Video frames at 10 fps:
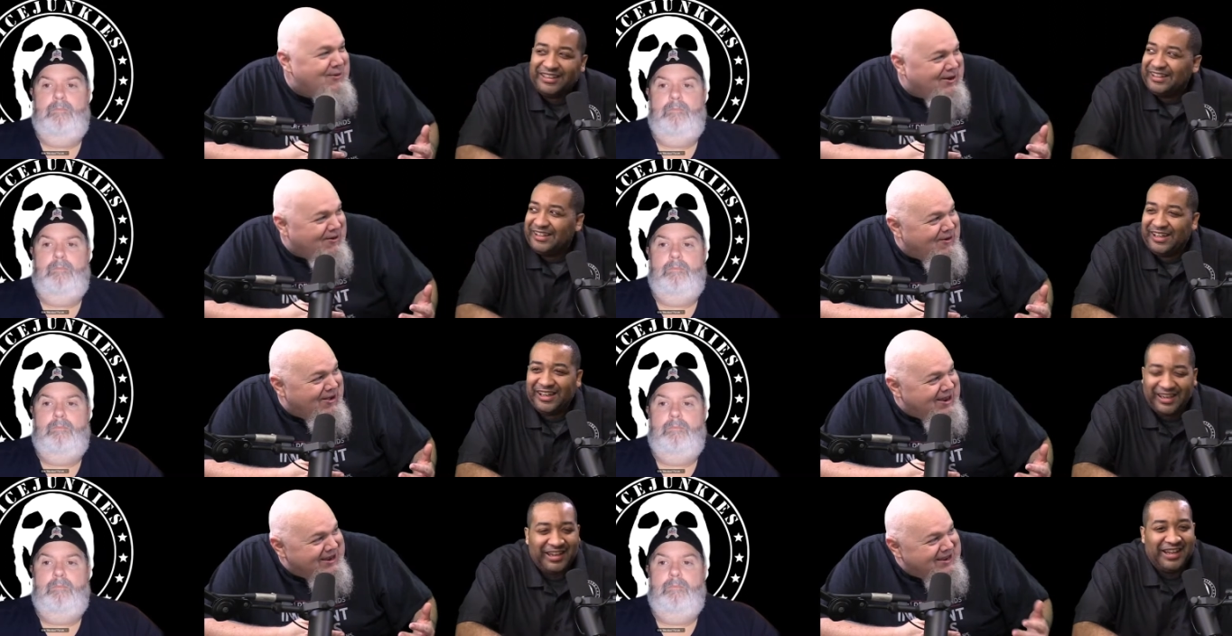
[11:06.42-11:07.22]

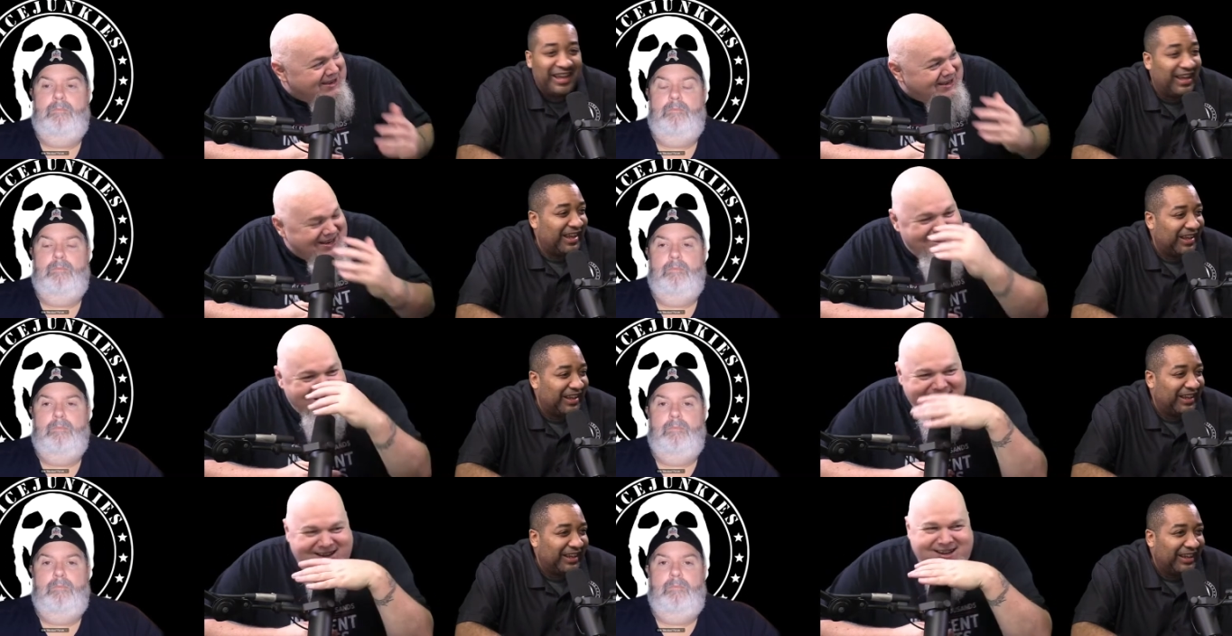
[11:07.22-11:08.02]
Speaker 1: on. yeah,
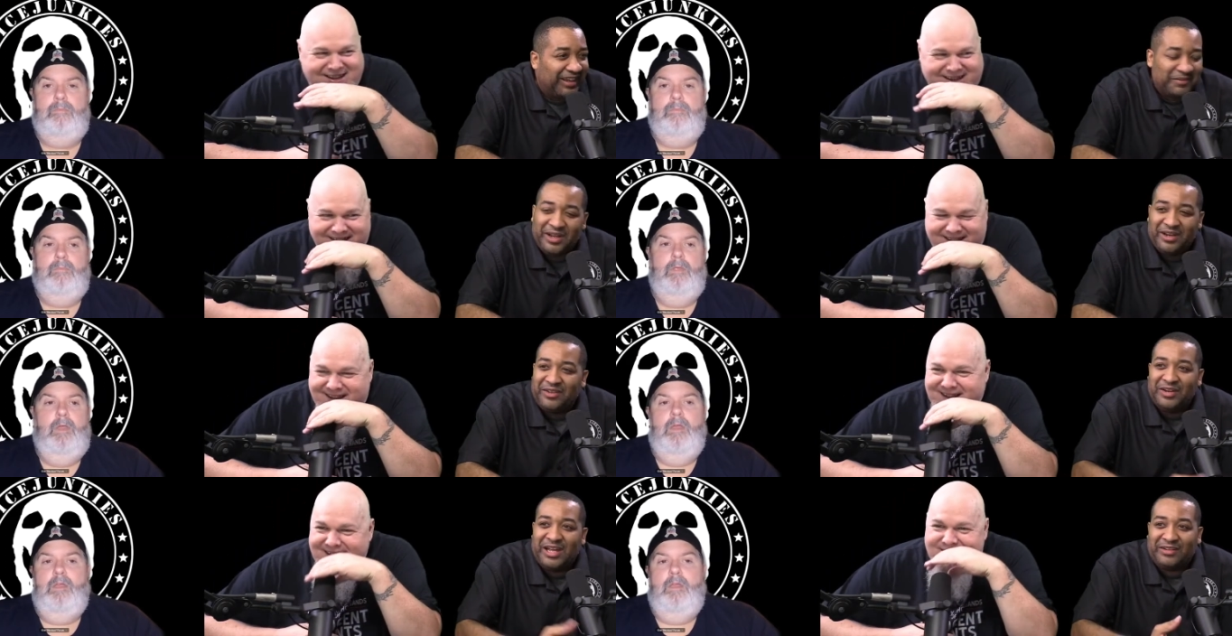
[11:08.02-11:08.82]
Man,
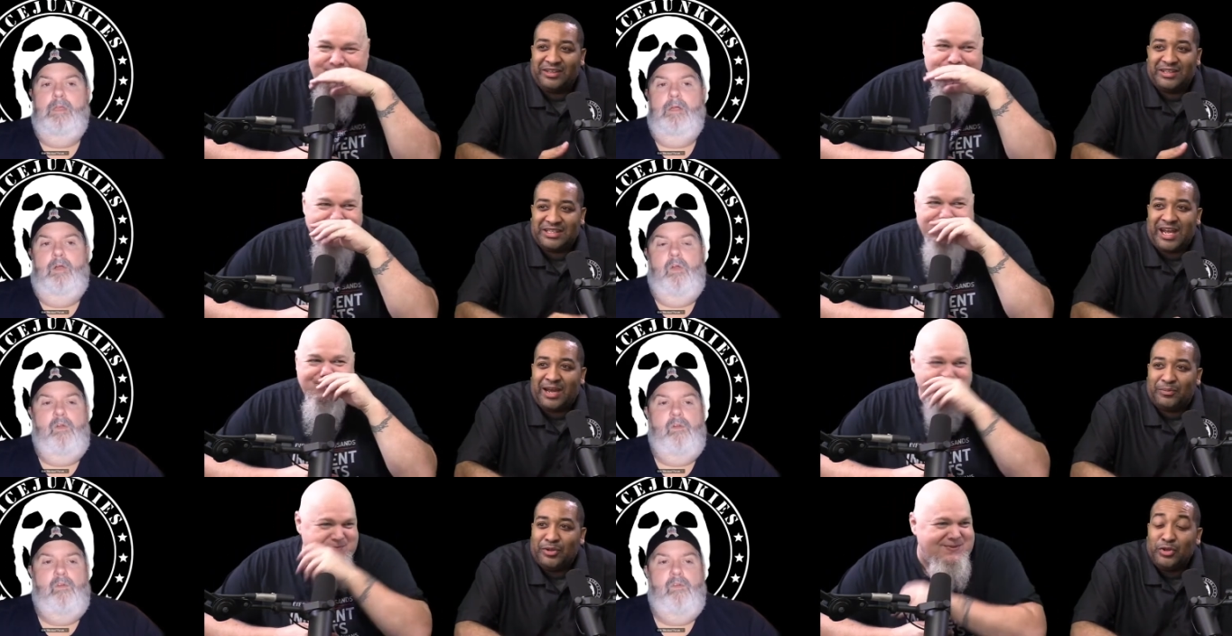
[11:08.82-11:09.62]
even after the
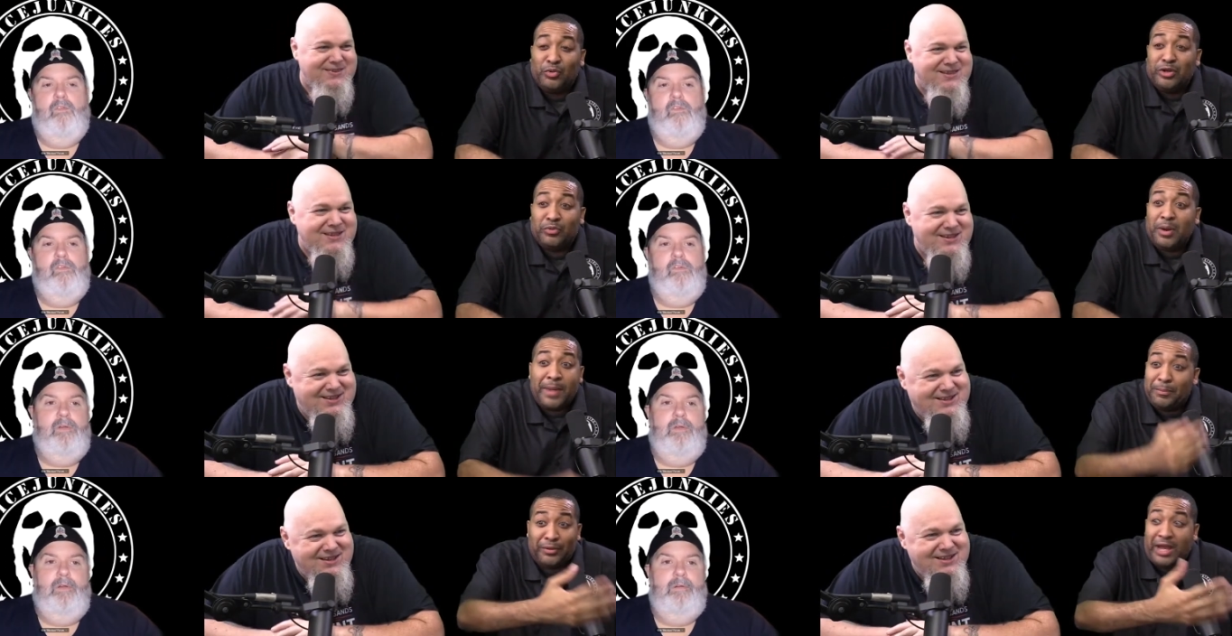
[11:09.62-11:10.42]
snap, you wouldn't
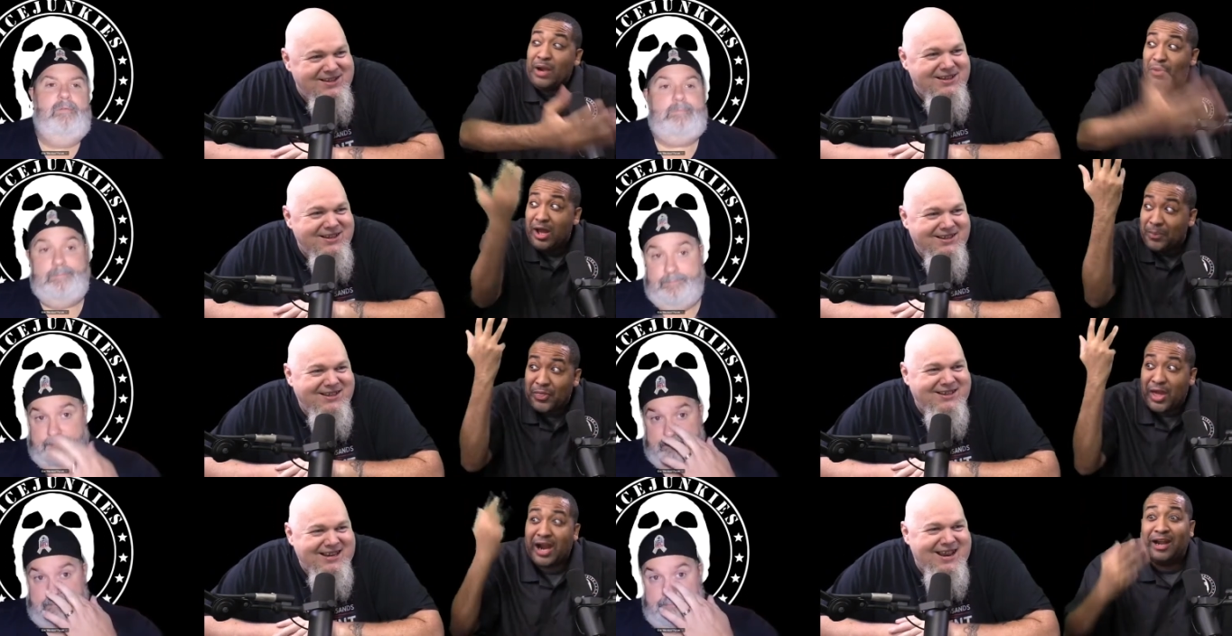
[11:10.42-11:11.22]
remember they were up
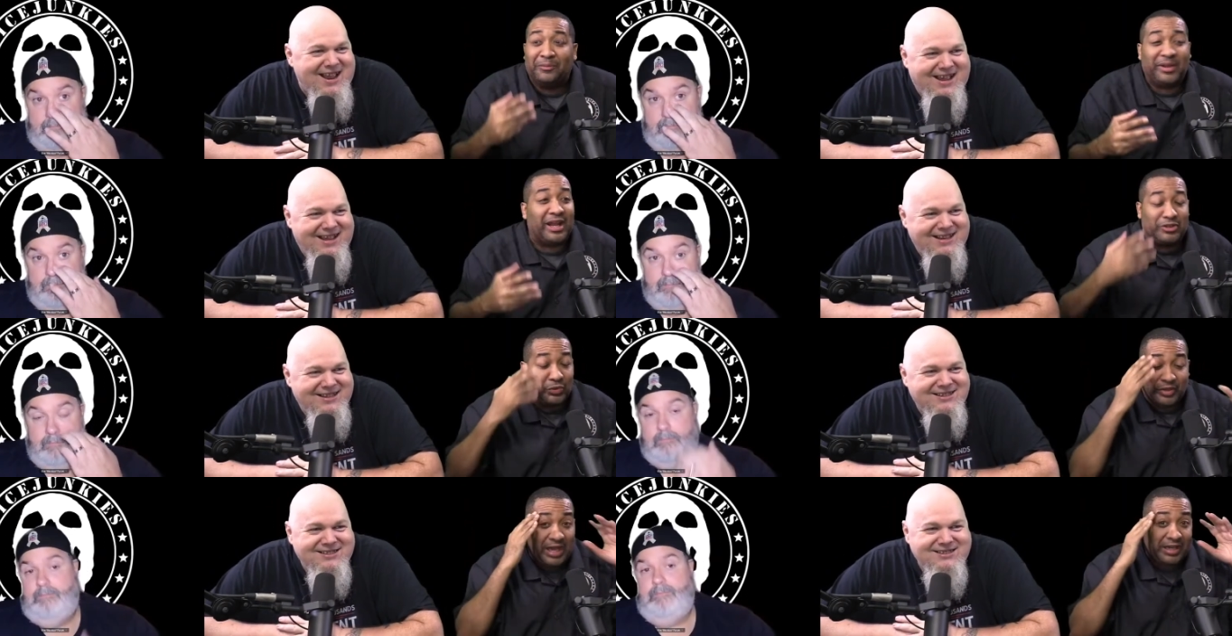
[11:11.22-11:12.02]
there. yeah. It'd be like, dude,
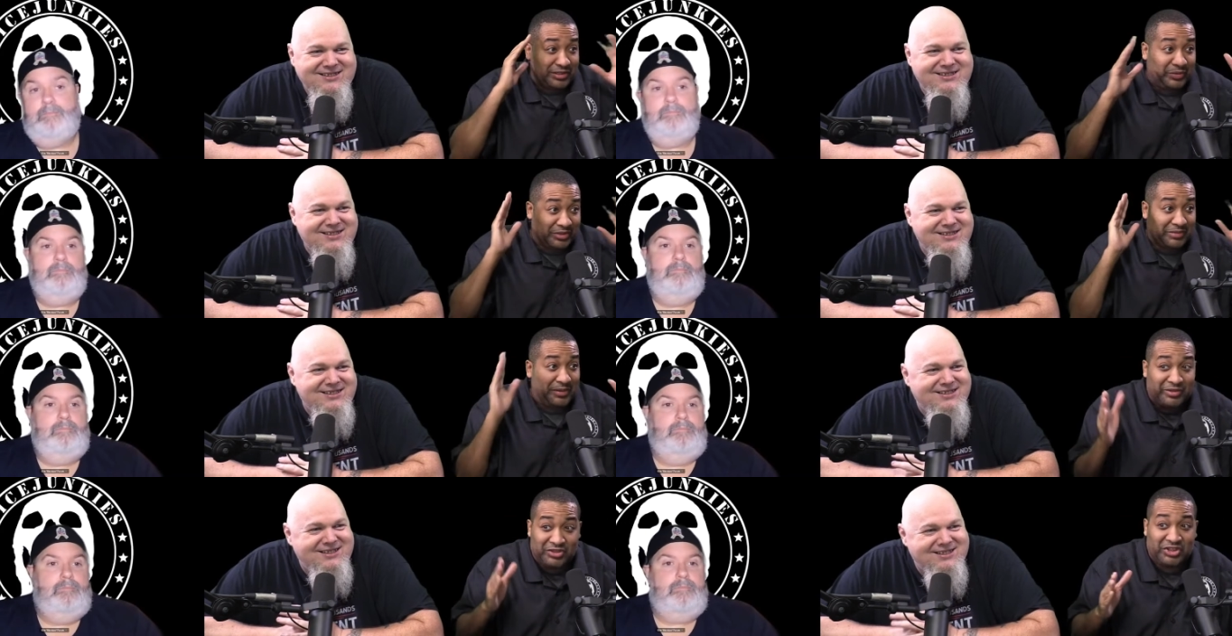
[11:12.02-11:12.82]
we got to deal with some
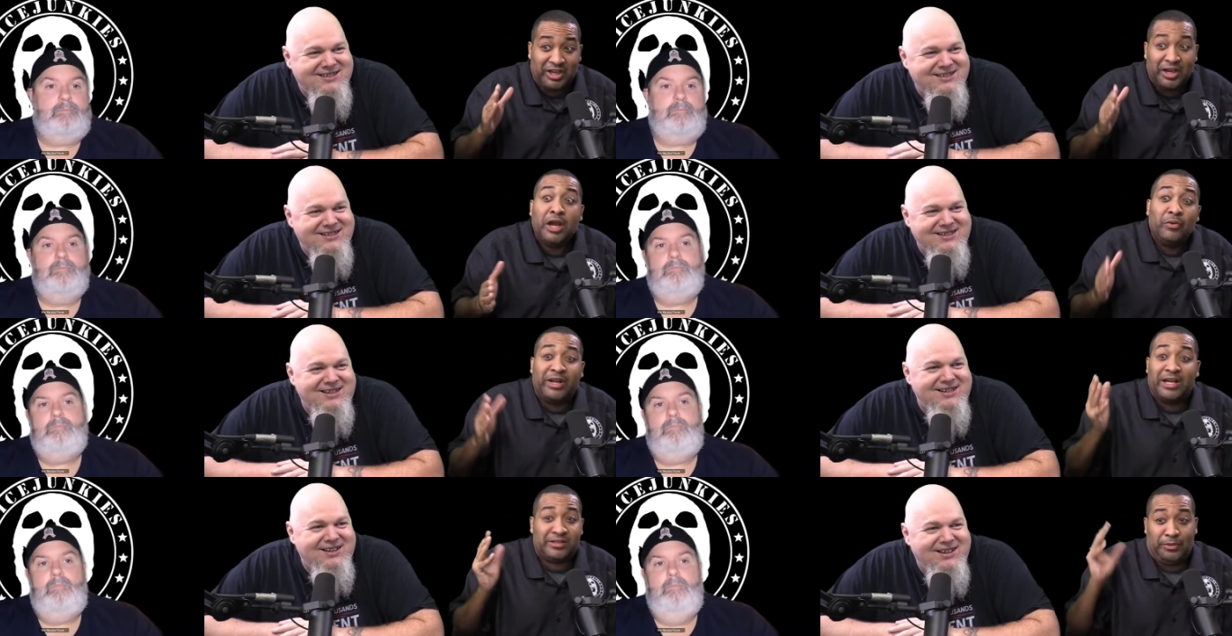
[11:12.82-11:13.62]
other shit. We
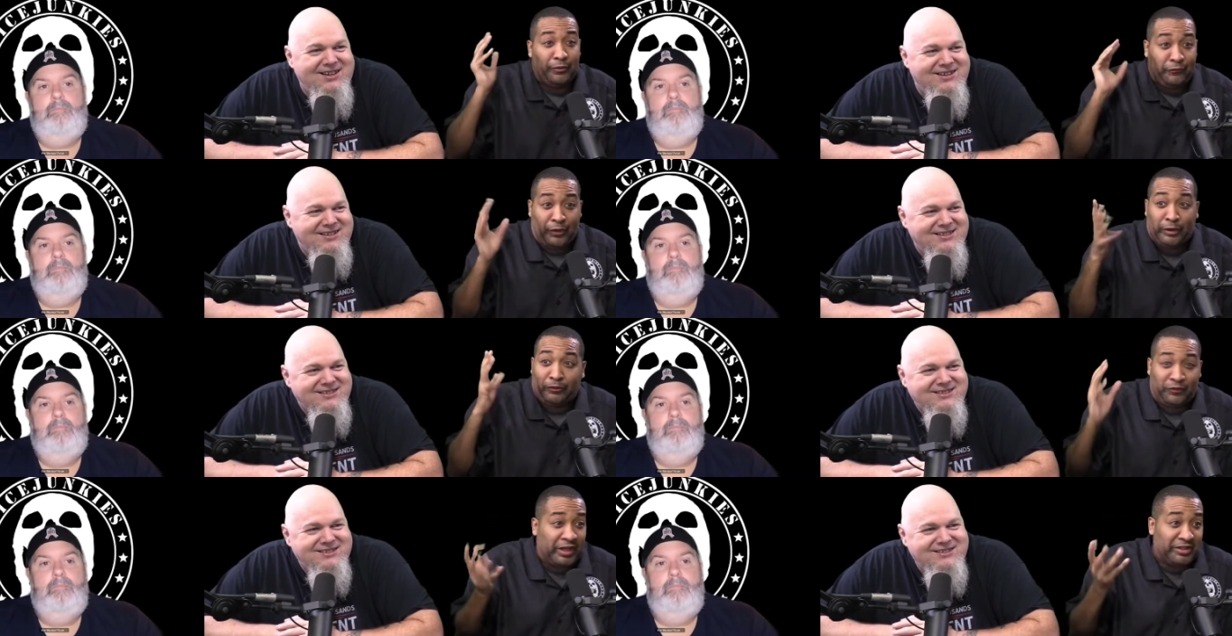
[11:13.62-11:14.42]
got some little freckle
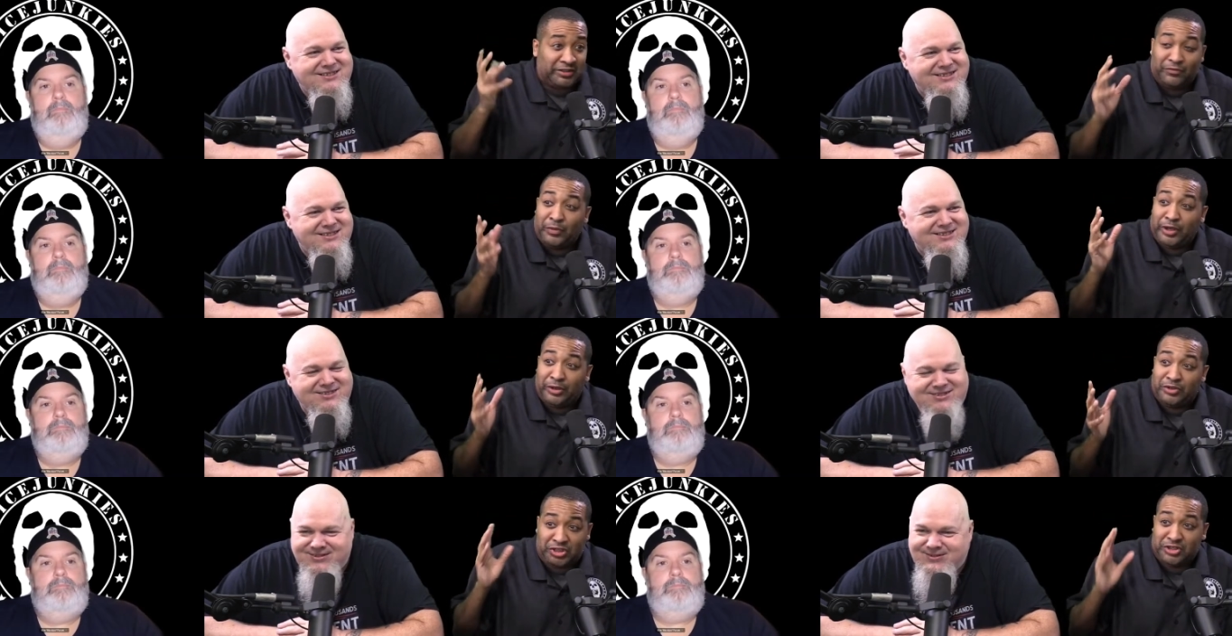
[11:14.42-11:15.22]
faced,
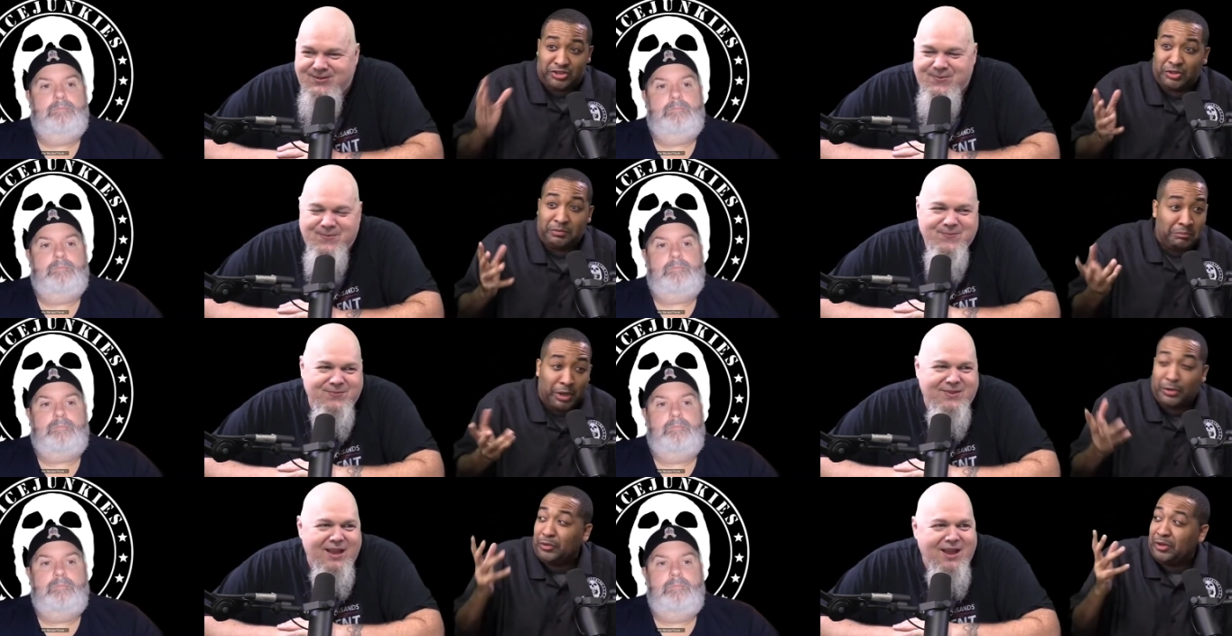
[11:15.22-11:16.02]
weird ginger murdering